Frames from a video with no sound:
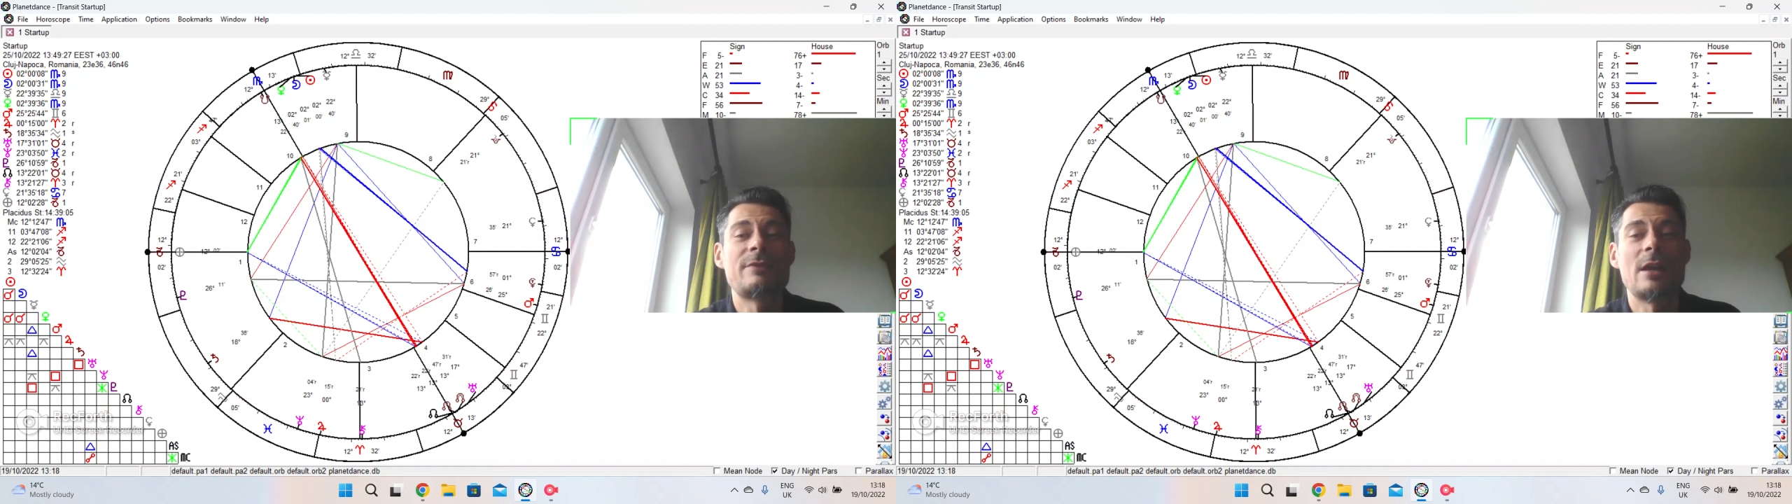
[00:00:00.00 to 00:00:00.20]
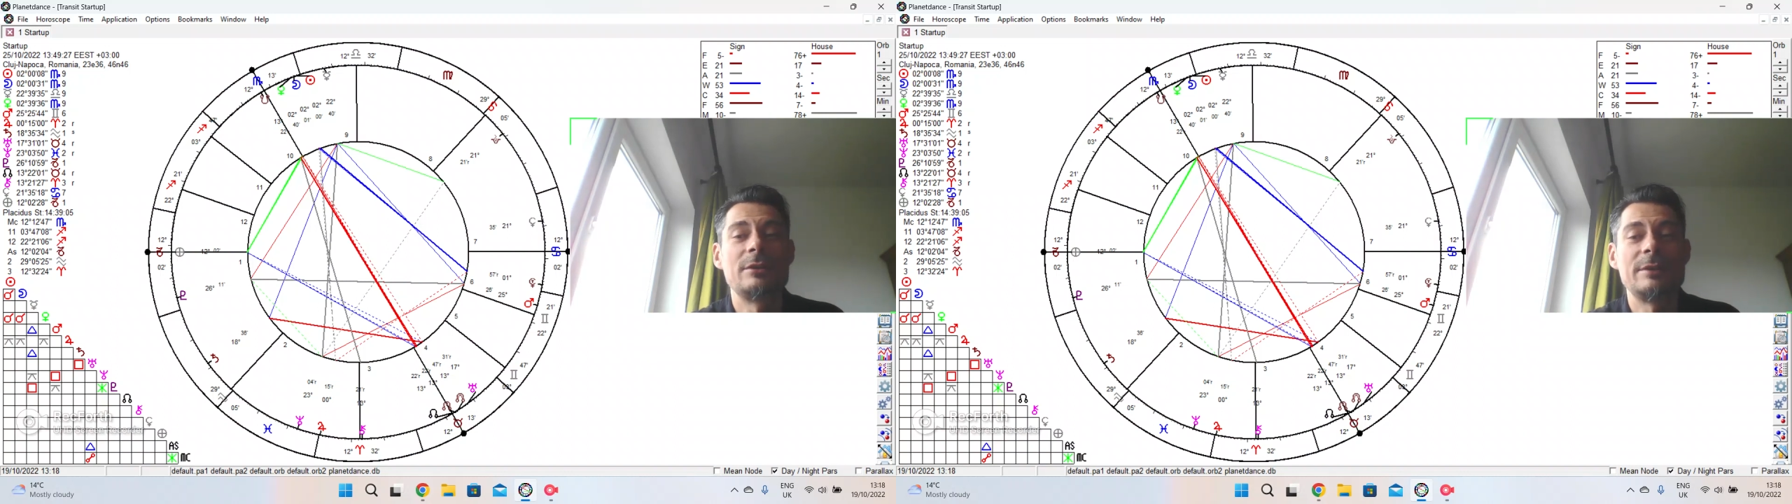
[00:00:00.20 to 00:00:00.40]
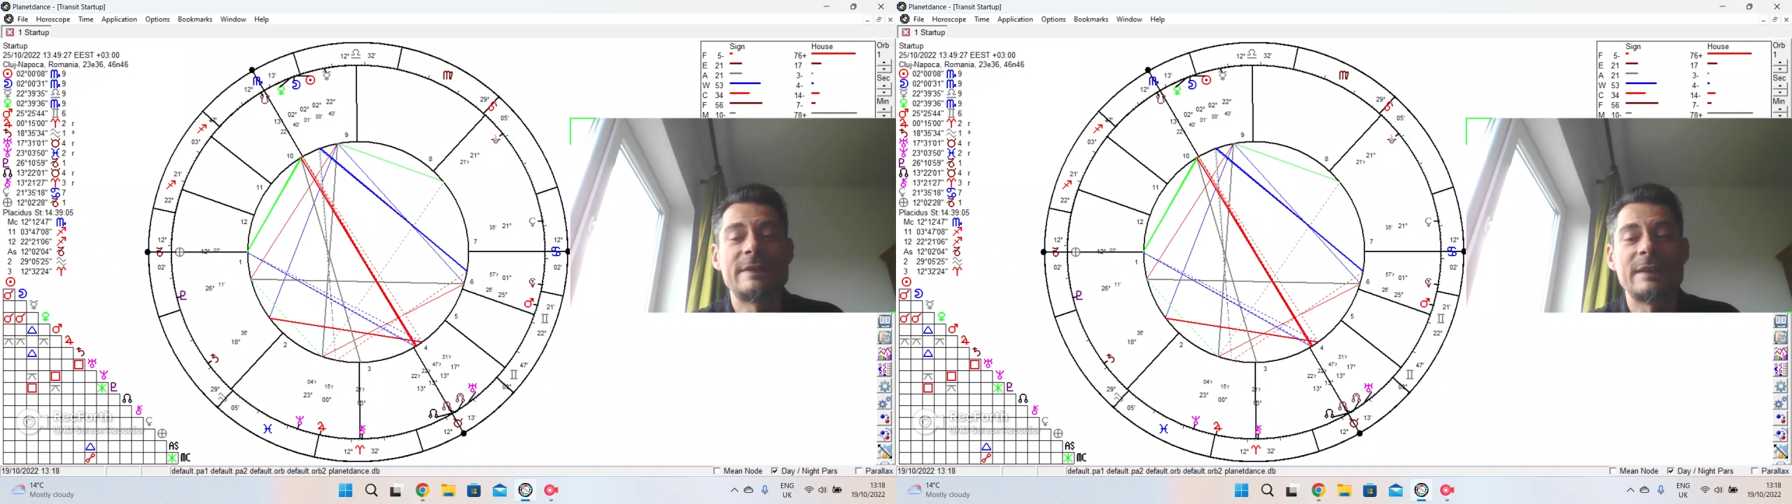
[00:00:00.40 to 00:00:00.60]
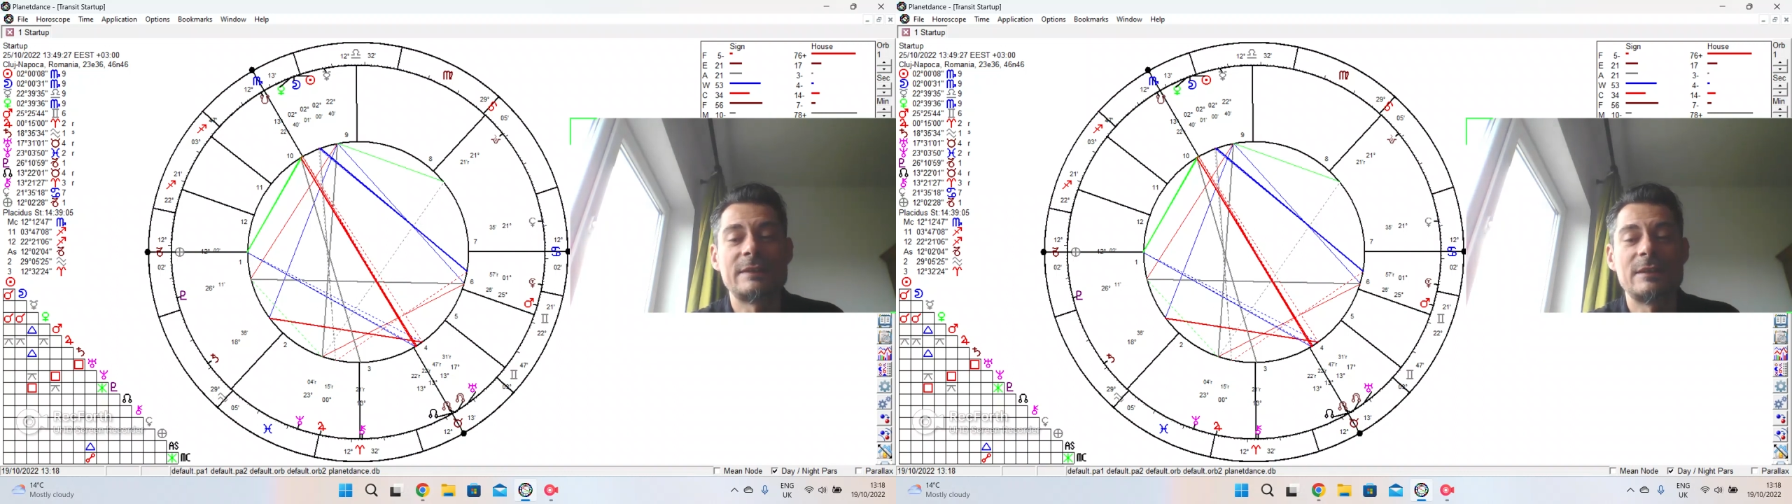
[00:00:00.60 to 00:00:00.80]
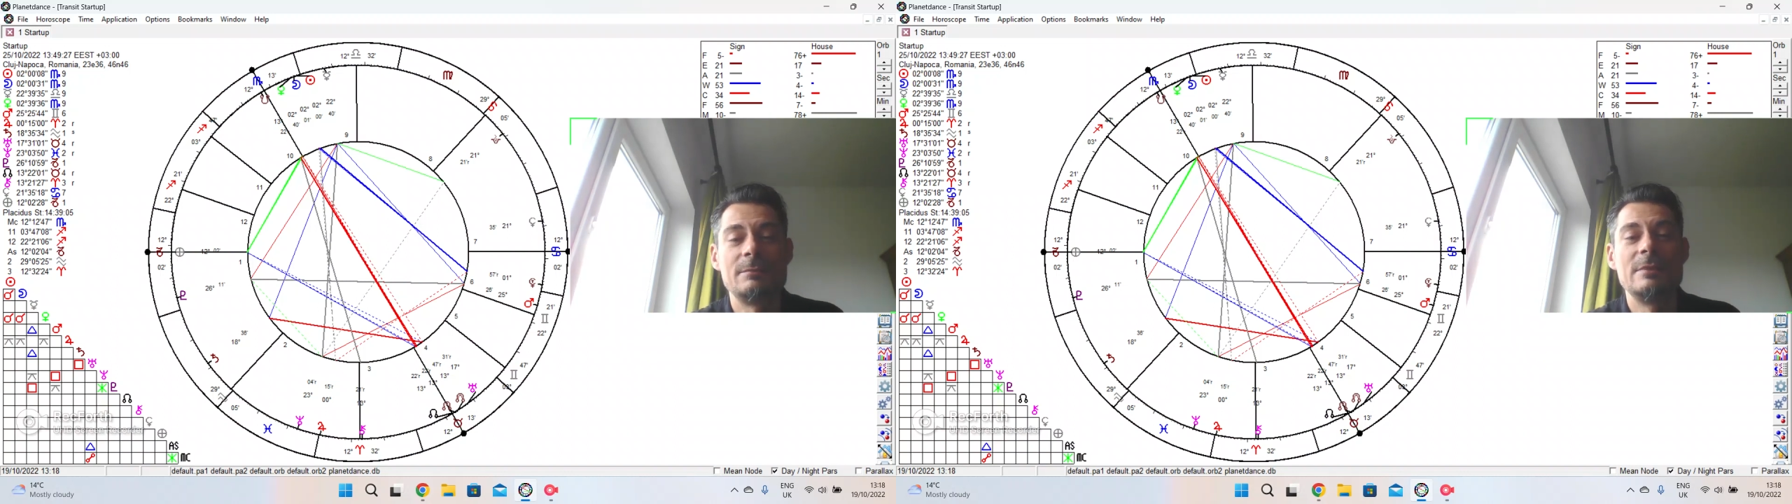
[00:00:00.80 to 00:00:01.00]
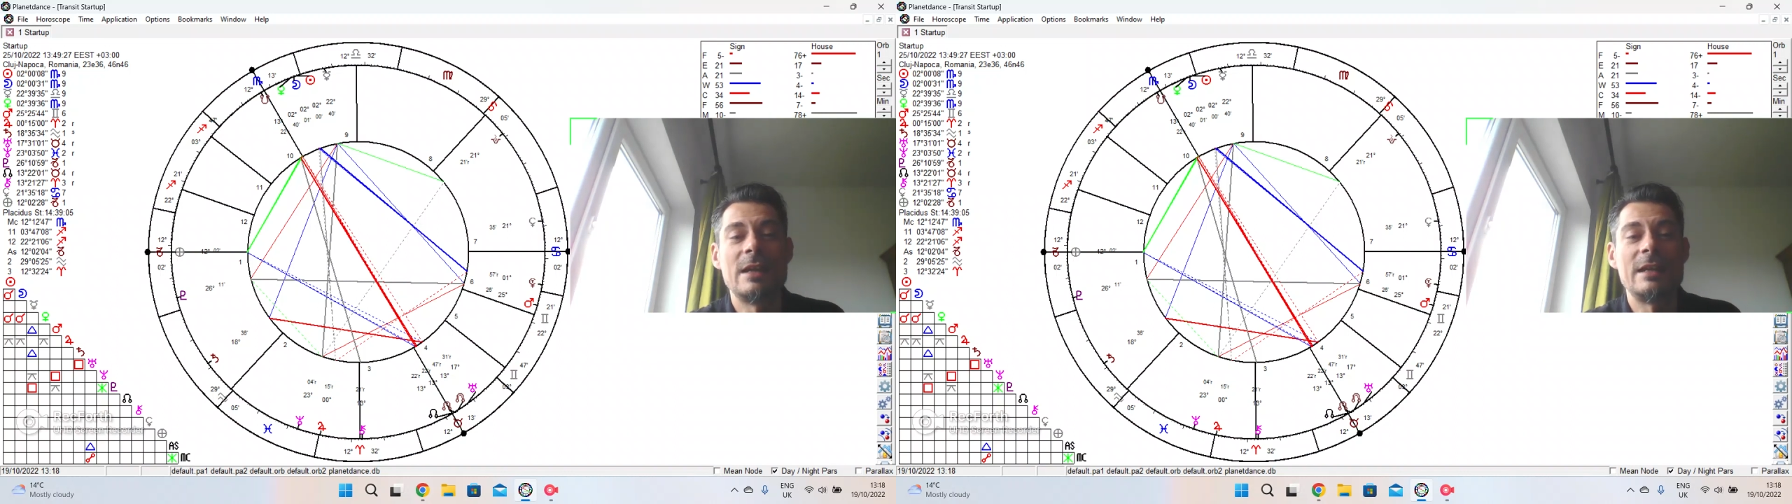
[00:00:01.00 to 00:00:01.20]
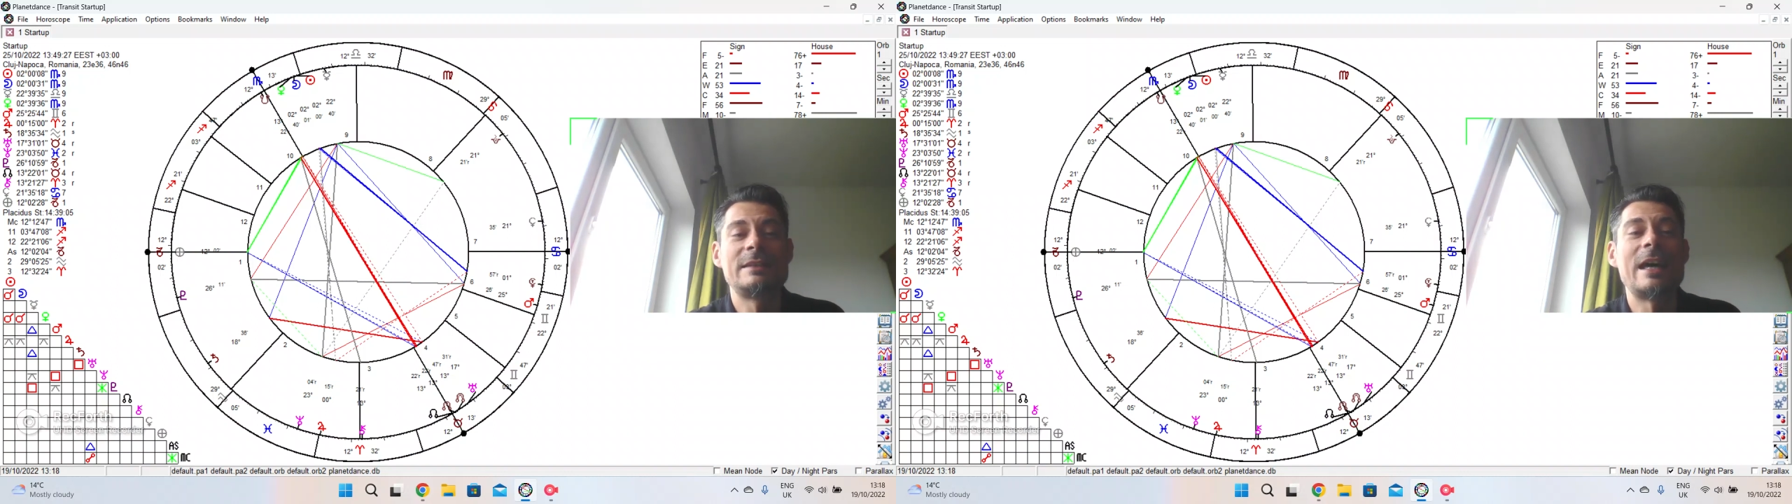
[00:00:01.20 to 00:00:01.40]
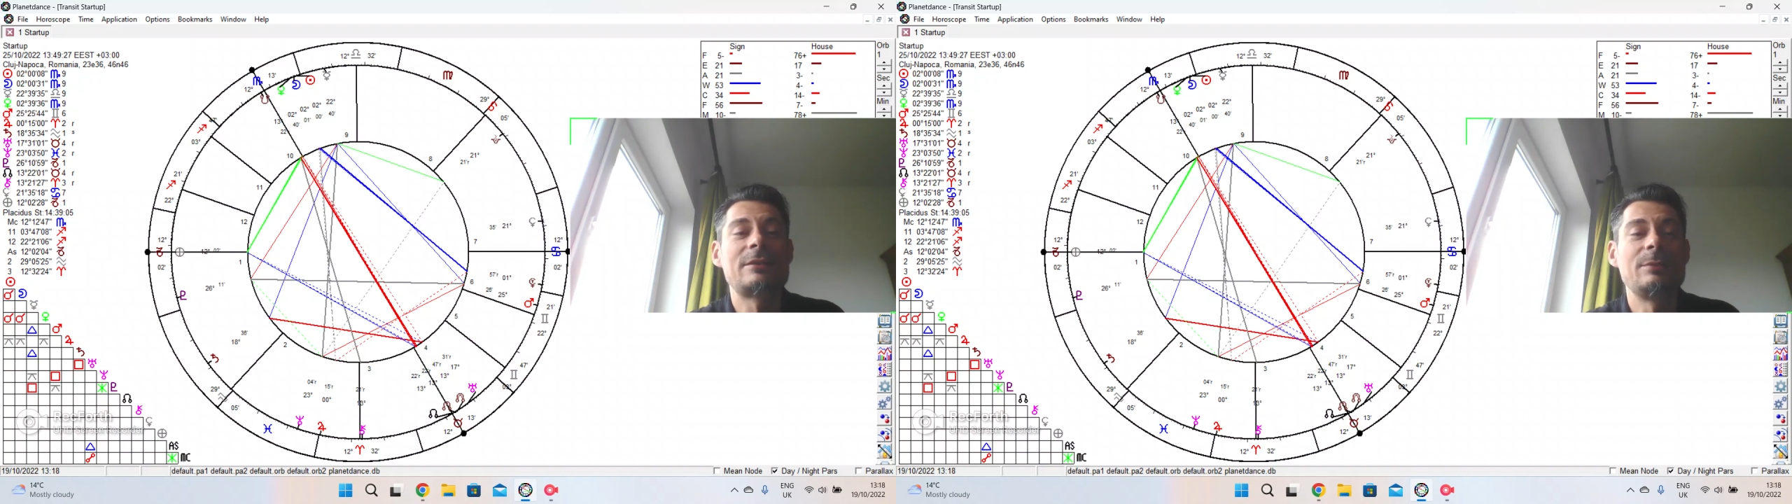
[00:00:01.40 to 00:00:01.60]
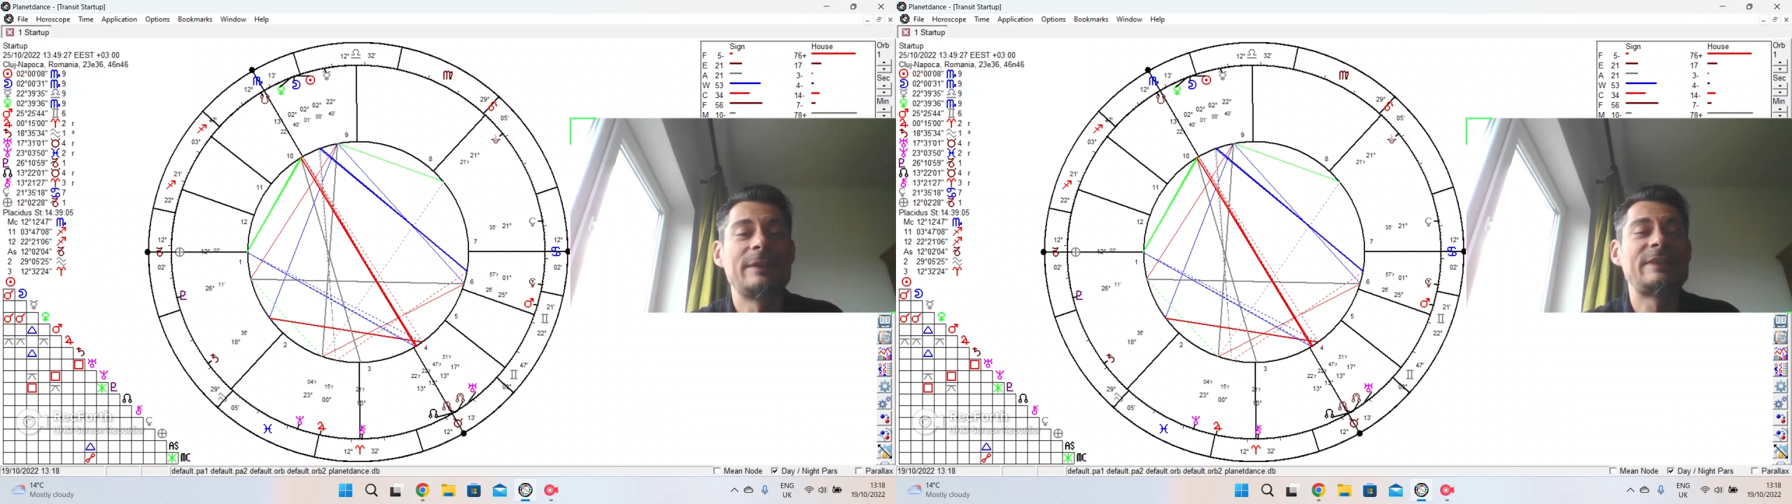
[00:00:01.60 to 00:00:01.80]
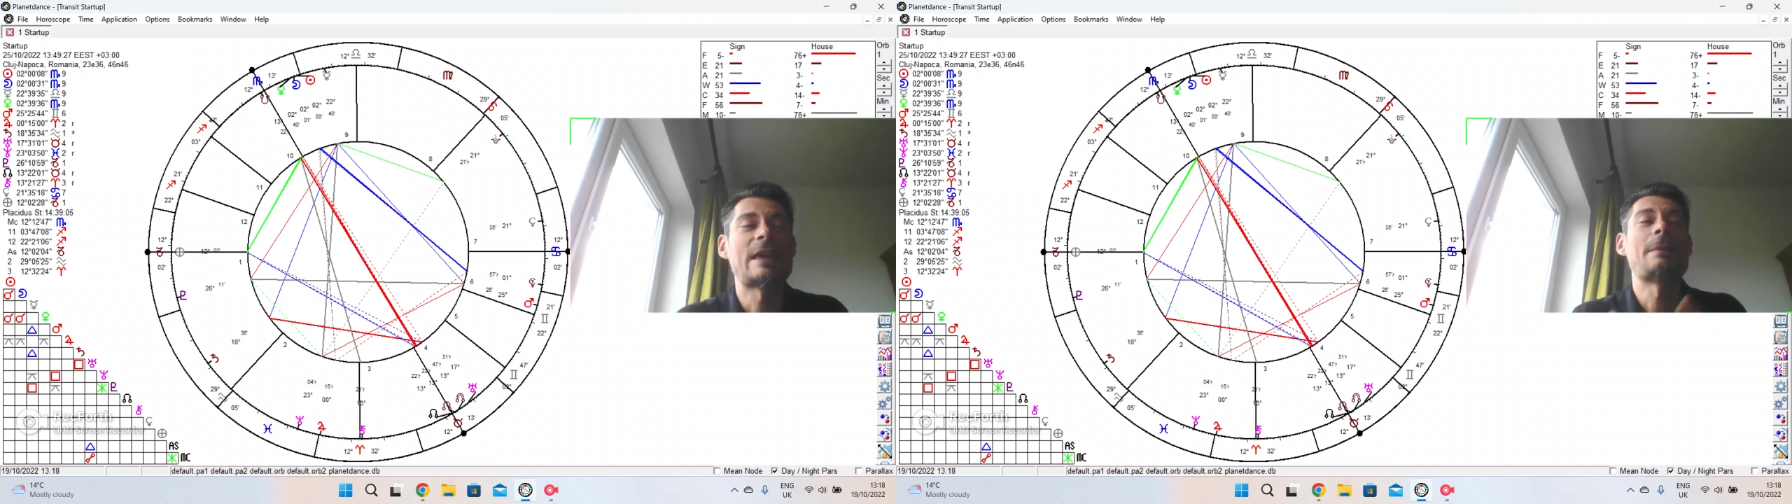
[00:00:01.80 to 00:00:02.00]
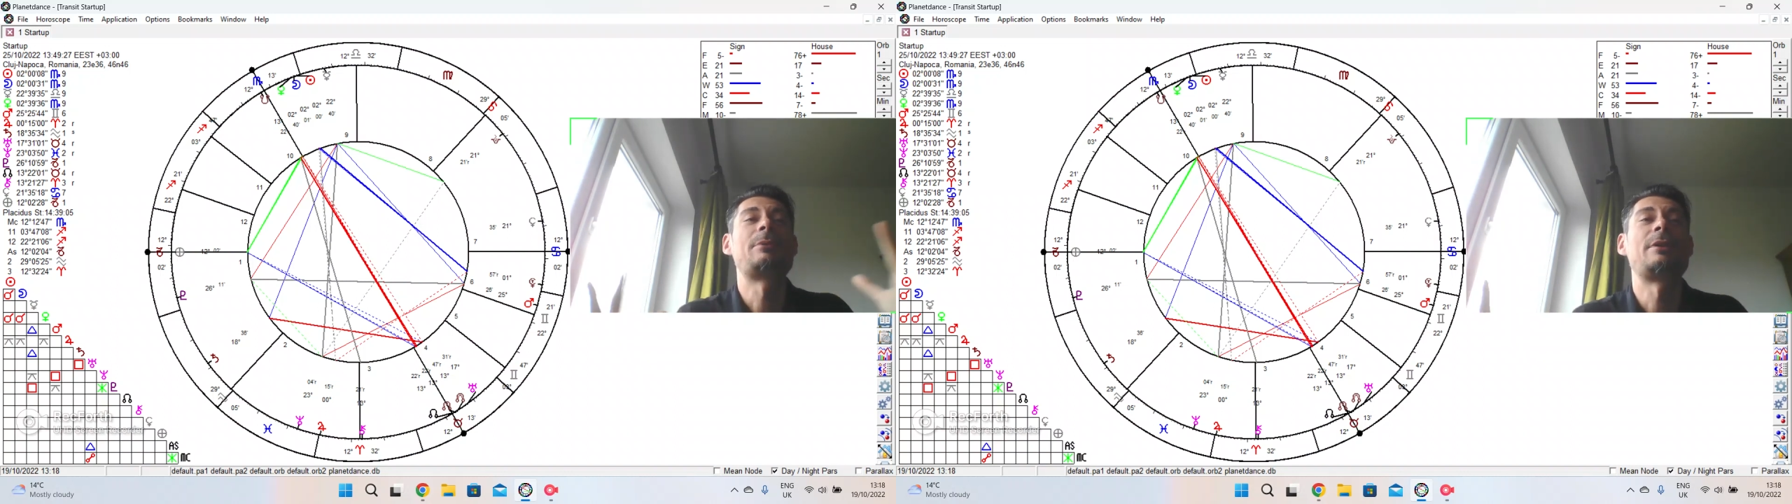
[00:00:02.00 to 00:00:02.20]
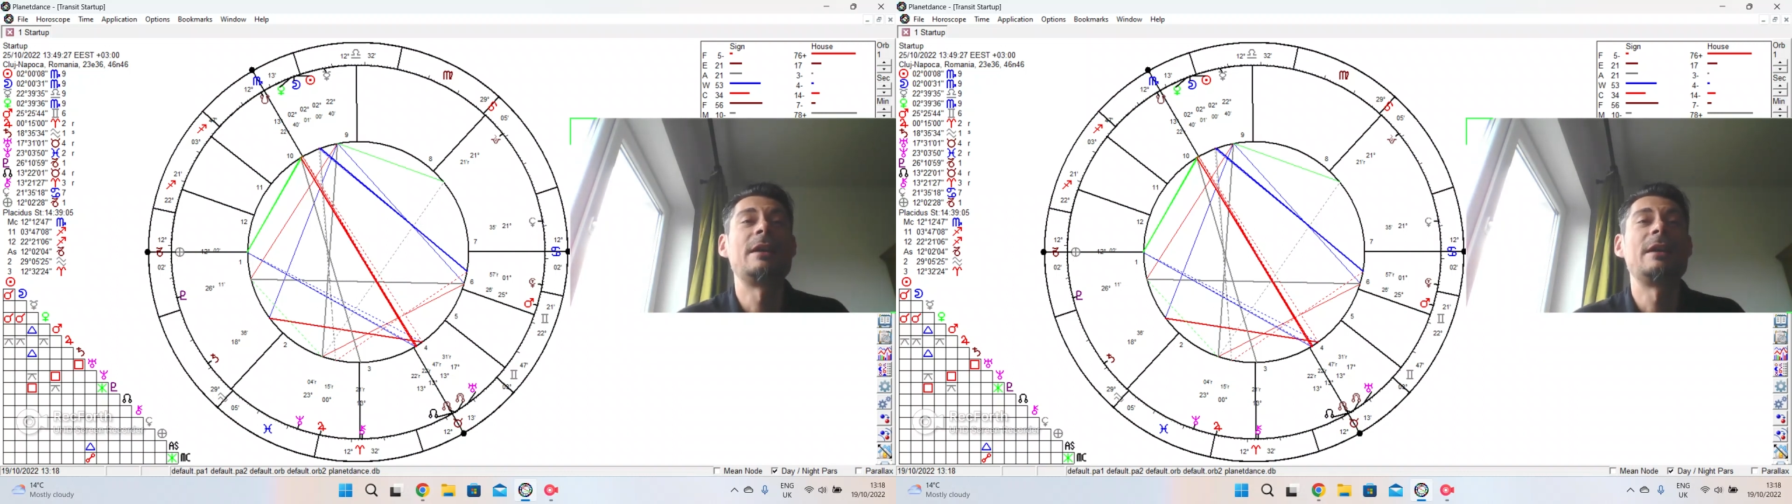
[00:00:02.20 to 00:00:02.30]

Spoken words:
different people will need to do different